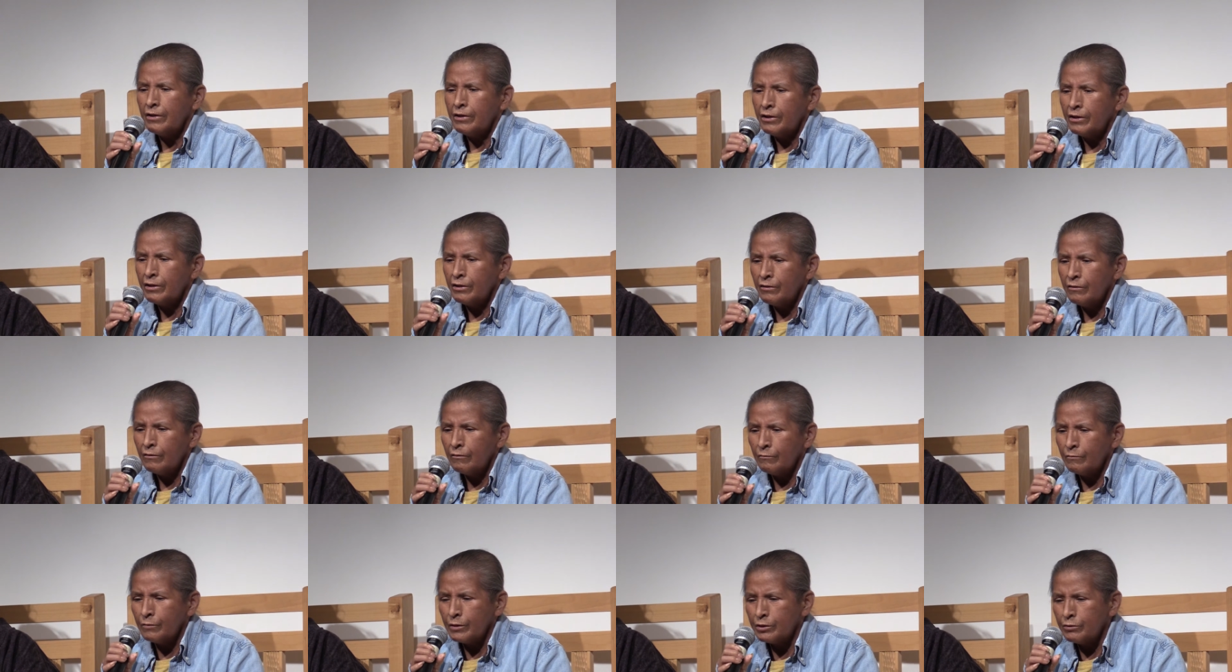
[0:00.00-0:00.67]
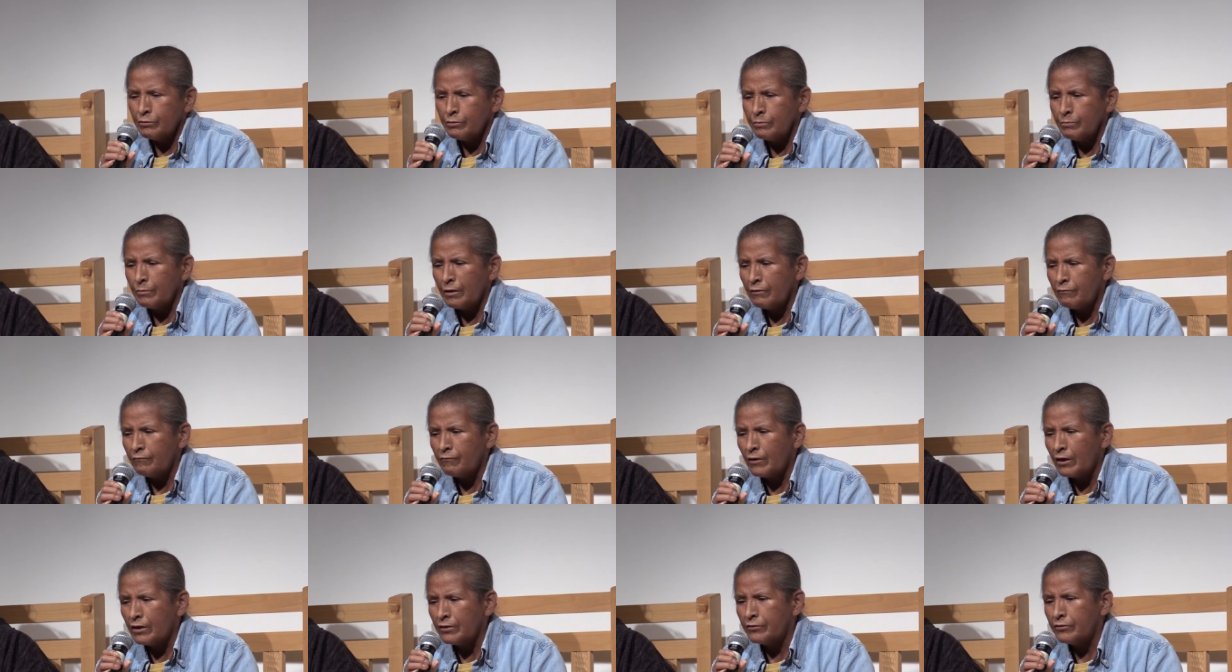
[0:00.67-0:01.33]
eh, between
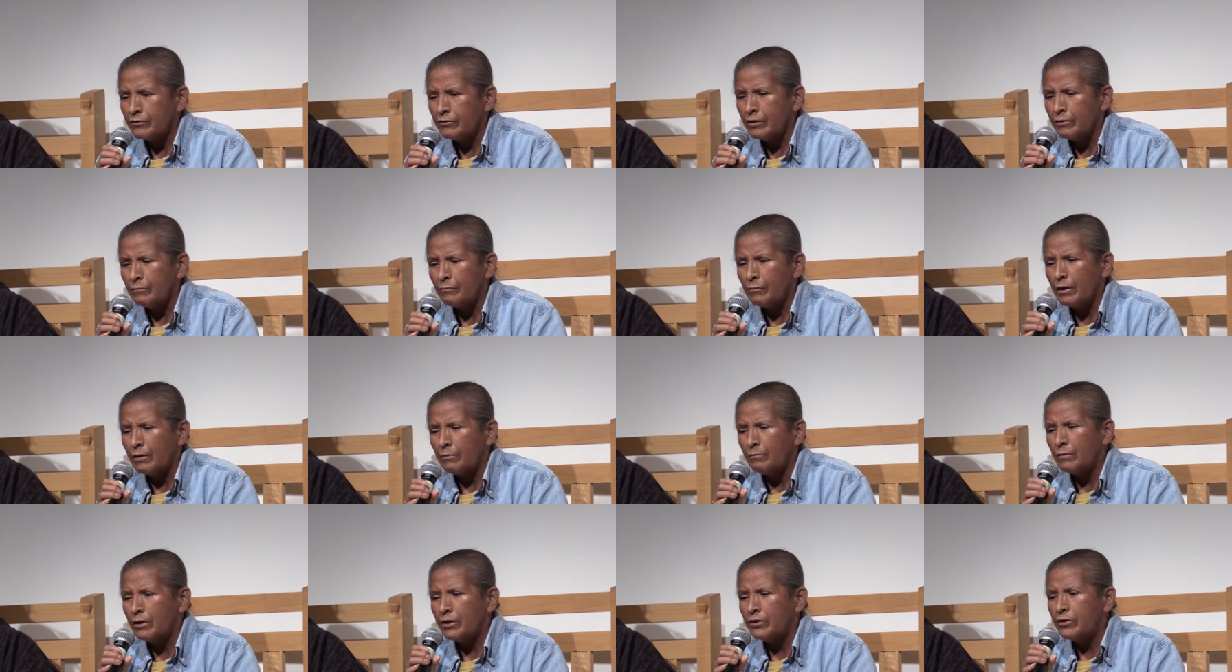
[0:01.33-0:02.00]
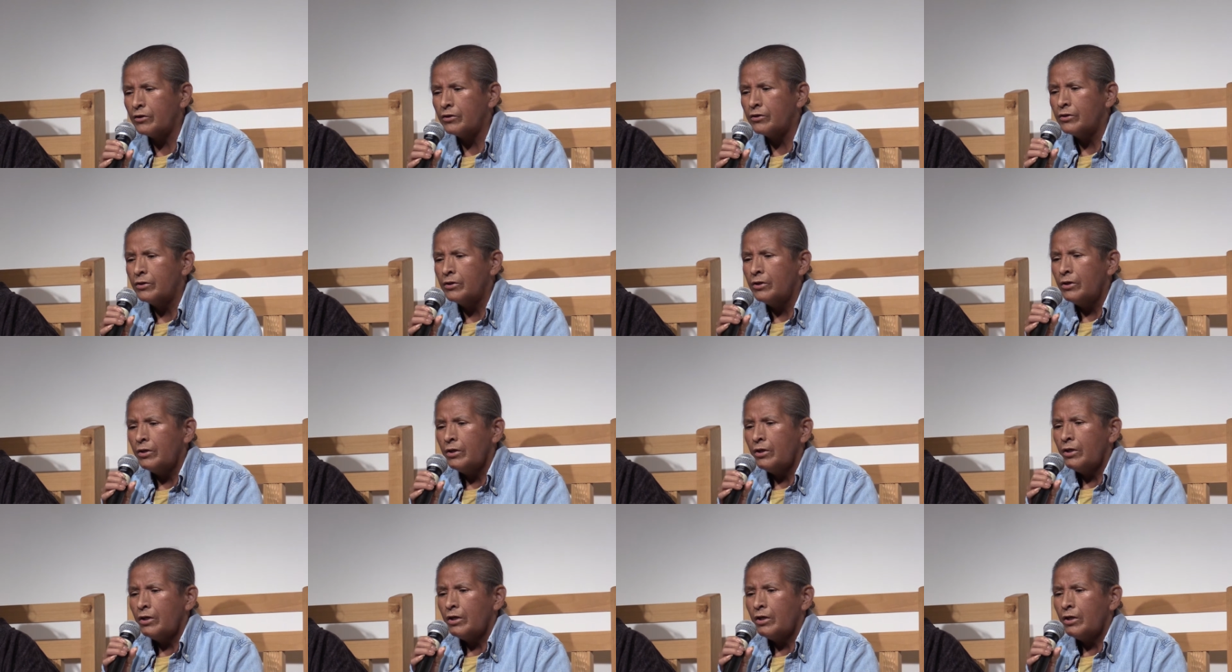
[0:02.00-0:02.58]
my father and my mother.